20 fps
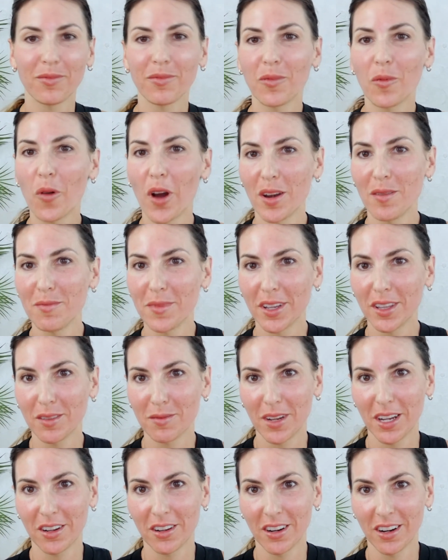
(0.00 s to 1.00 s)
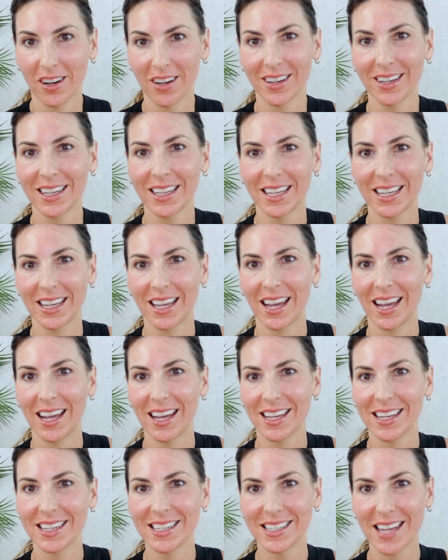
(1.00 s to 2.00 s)
1 millimeter
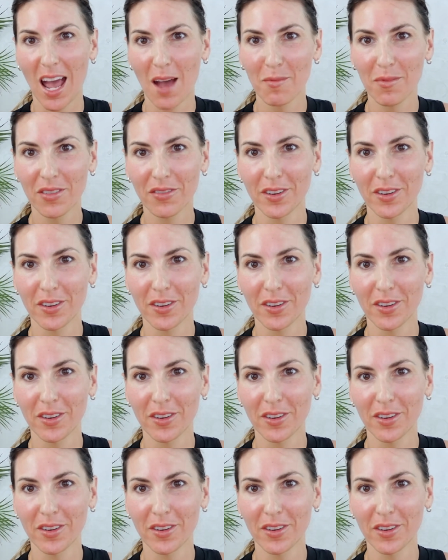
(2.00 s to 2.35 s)
depth